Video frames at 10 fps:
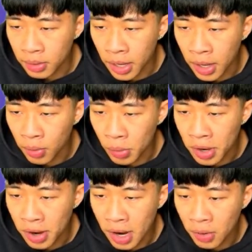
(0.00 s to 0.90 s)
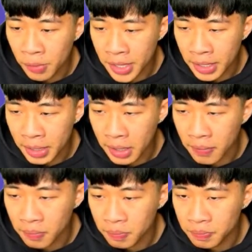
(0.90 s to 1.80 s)
Where are we then?
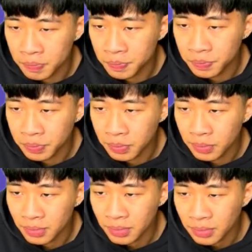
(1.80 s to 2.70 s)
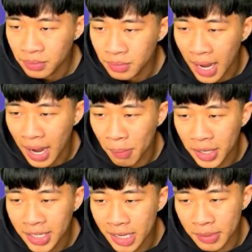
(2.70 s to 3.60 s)
Nah,
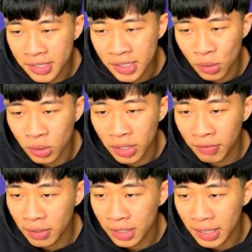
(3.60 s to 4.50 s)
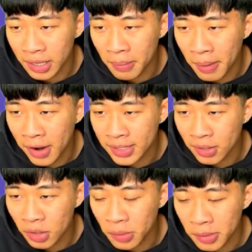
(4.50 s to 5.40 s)
my team is so different in comparison to
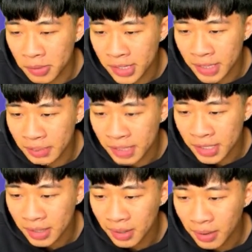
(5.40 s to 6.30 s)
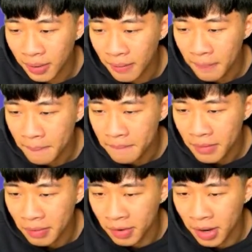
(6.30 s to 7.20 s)
other people's teams.
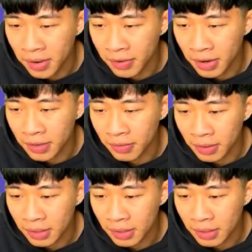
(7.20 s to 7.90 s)
Very, very different.